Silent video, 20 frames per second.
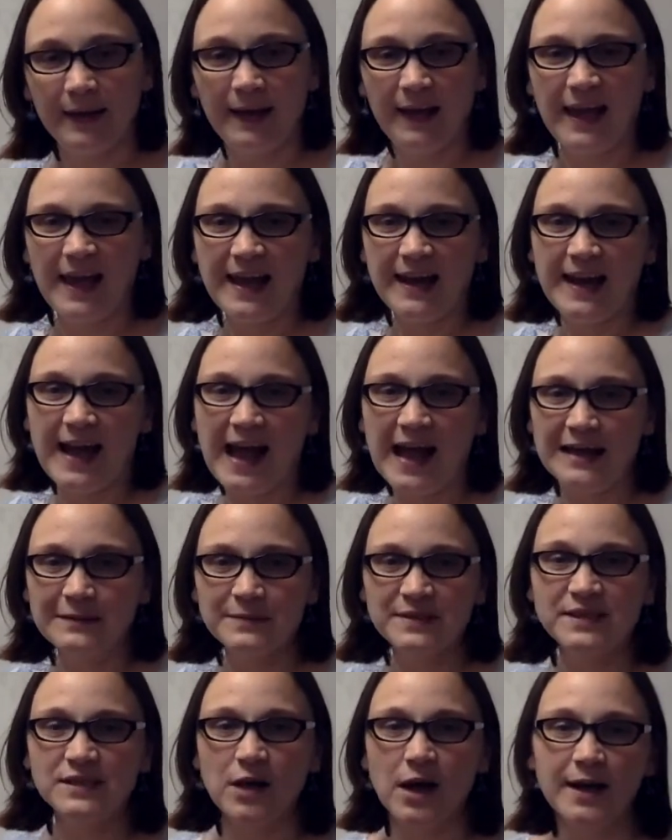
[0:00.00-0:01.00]
And I'm
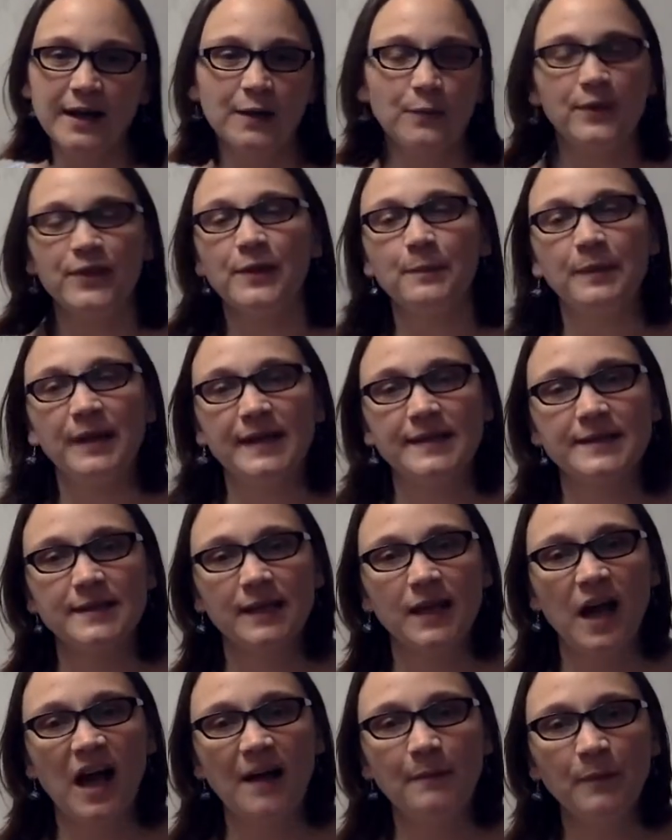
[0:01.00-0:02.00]
starting with a
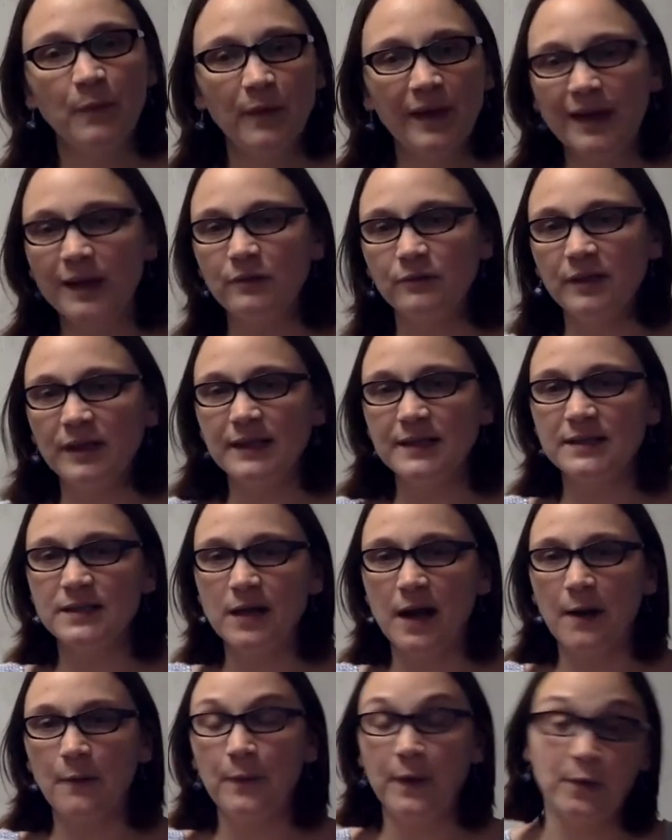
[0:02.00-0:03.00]
pentagon, but we can really
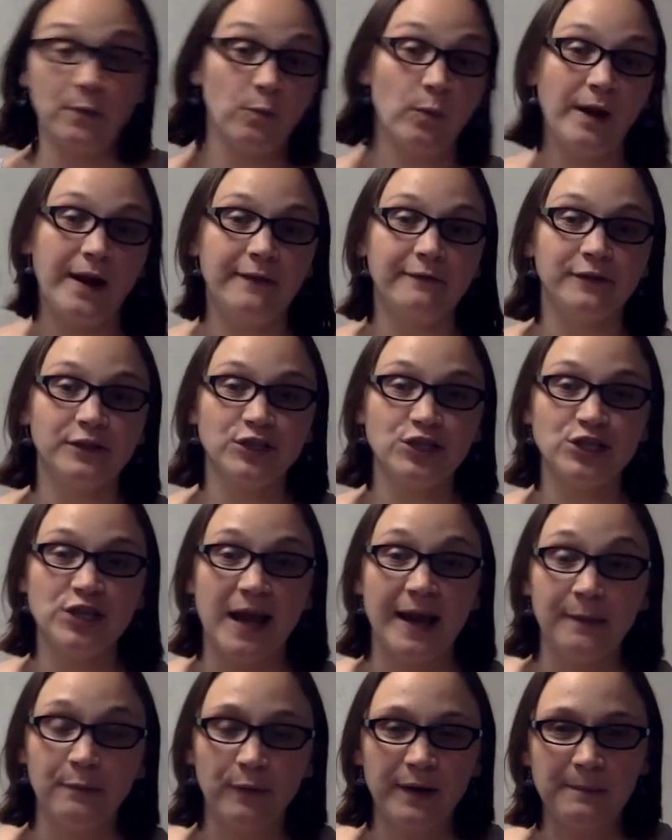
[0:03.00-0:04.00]
start with whatever
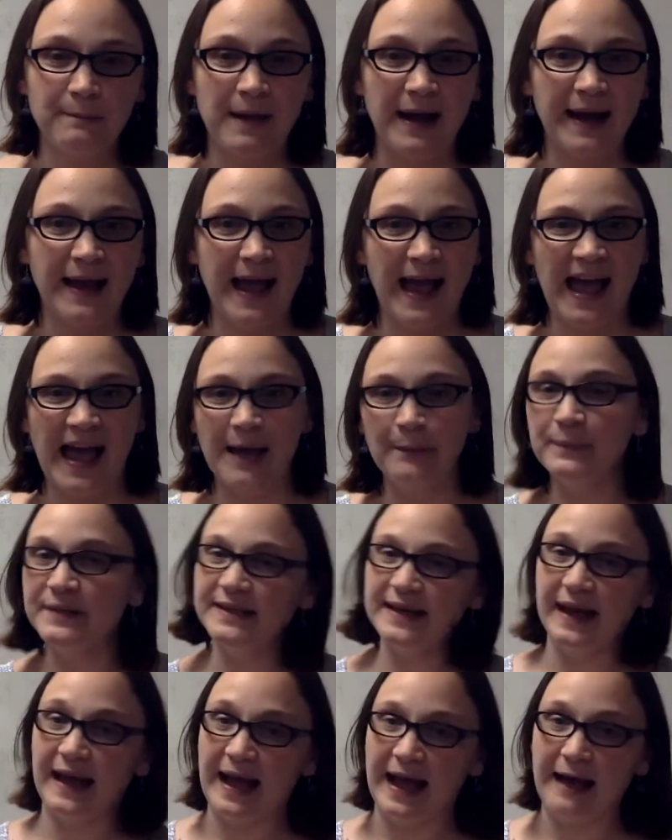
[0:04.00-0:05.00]
shape we might happen
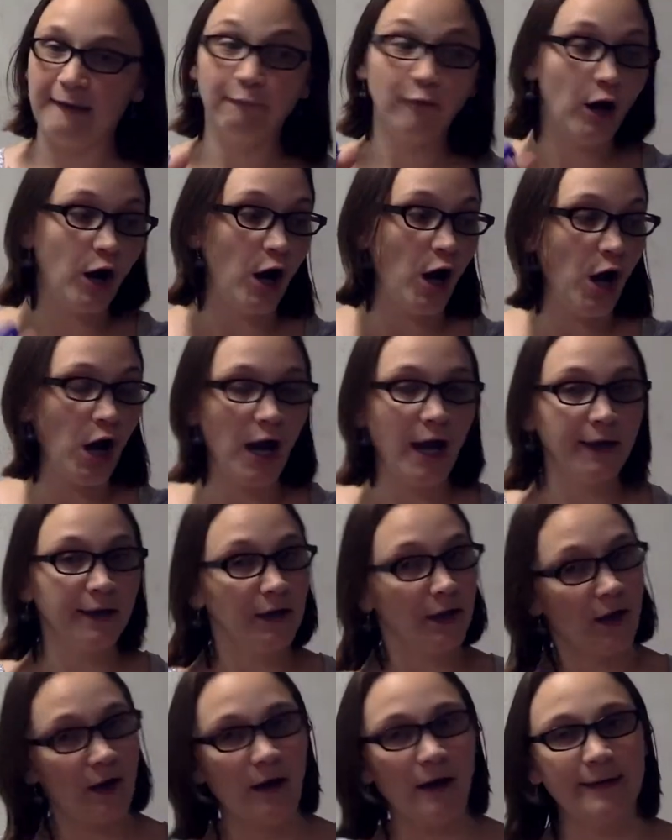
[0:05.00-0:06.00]
to have
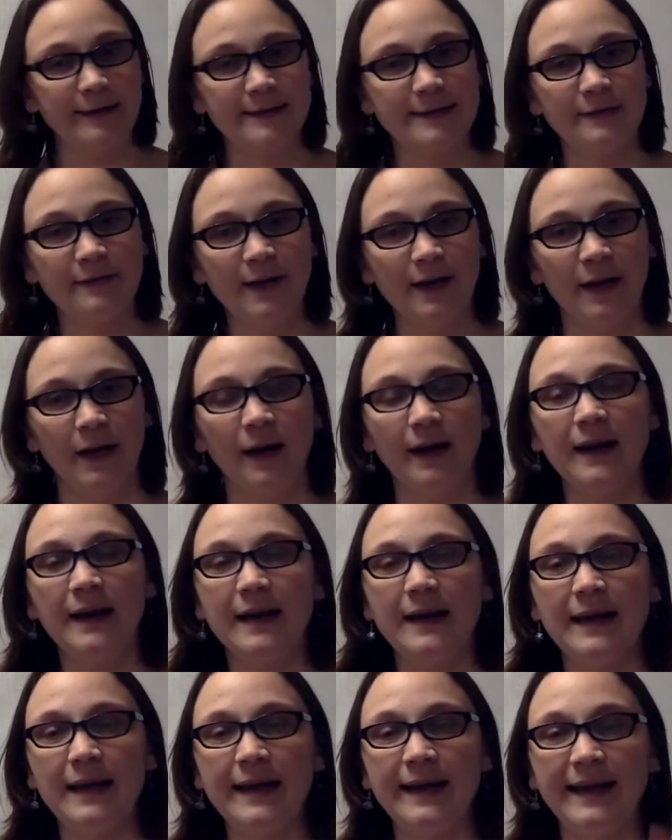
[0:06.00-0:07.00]
on our sphere,
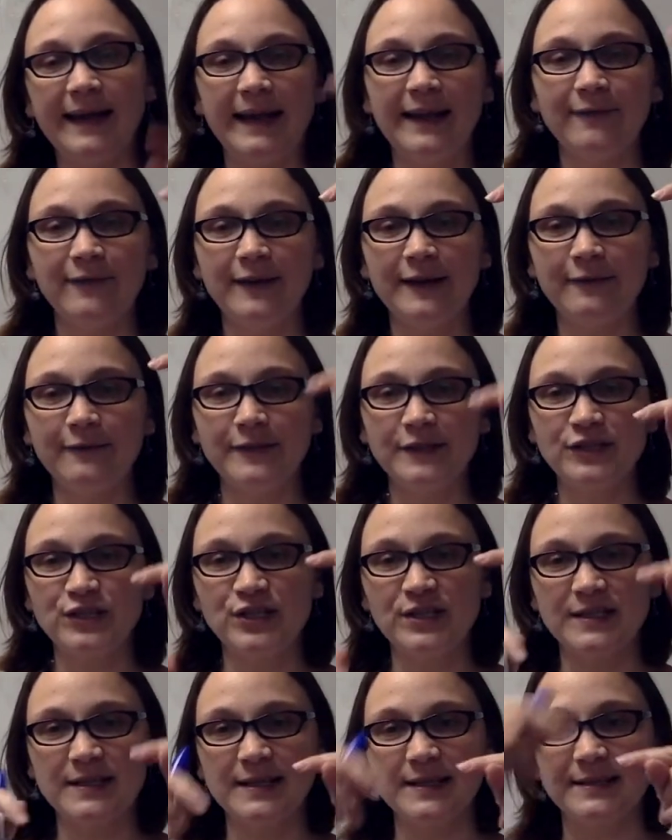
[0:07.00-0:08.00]
even if it's
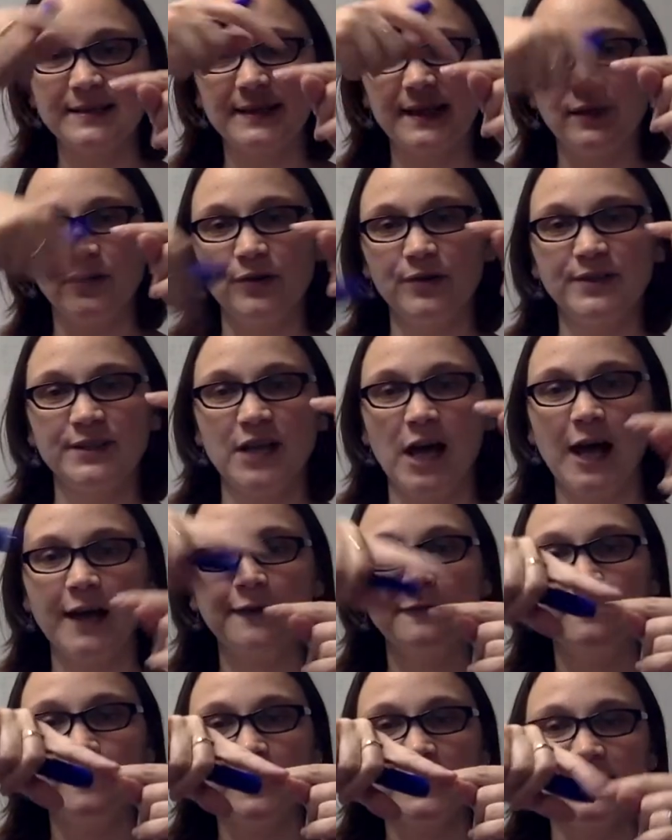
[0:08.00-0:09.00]
just the single dot
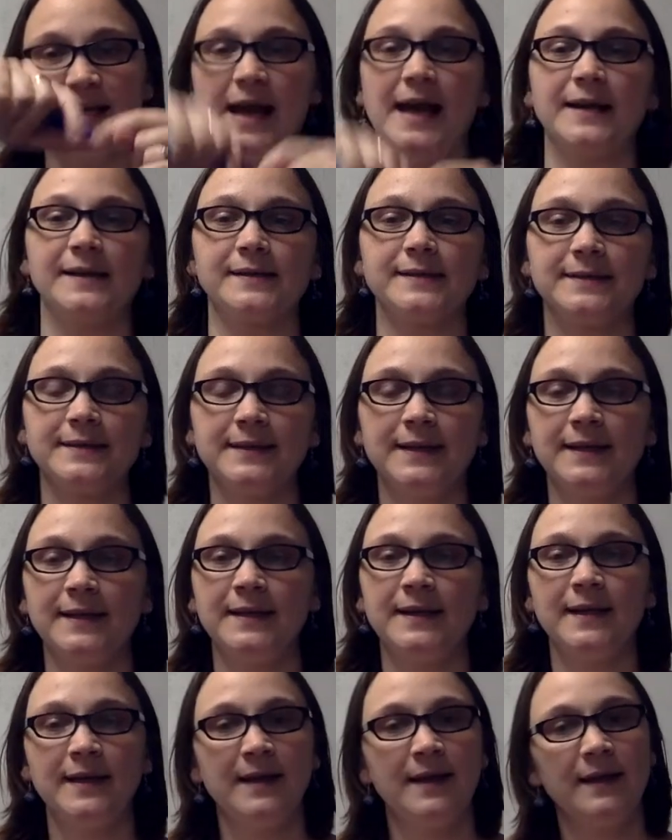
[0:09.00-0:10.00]
and vertex.
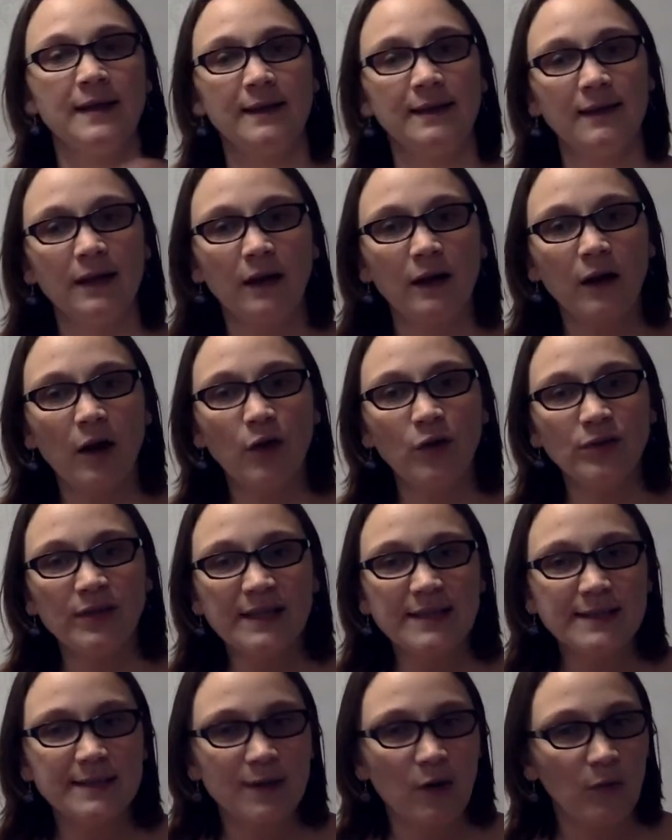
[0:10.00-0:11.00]
There are
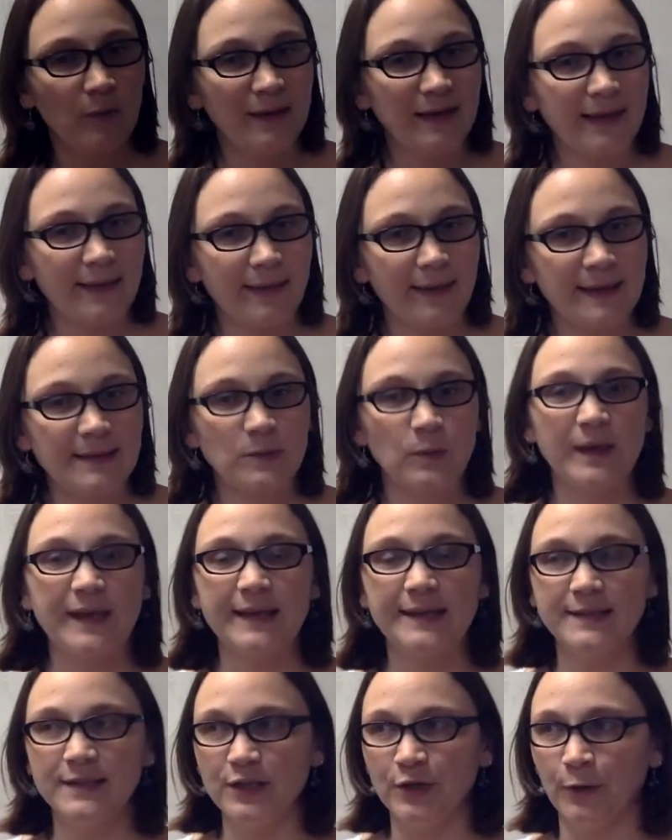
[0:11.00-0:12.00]
only so many things we
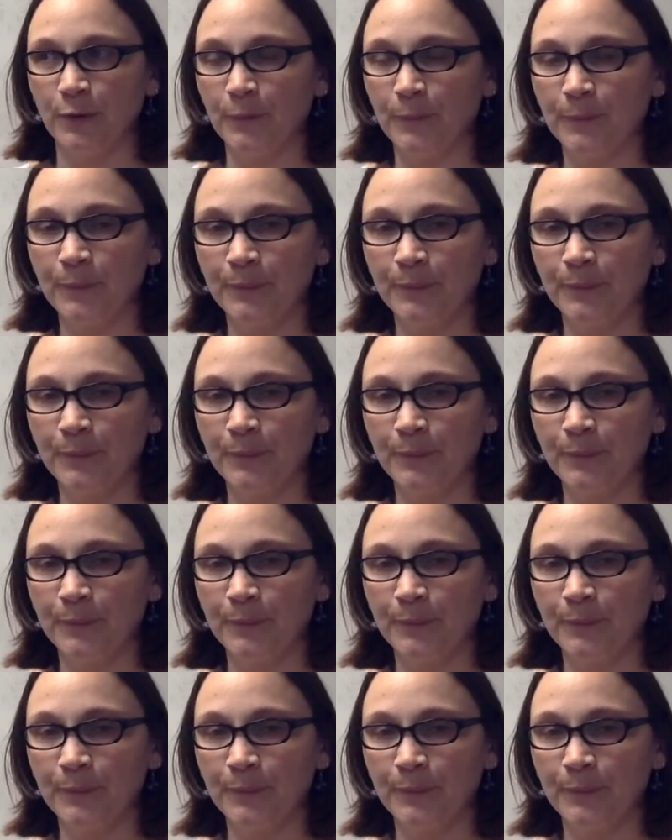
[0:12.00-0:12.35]
can do.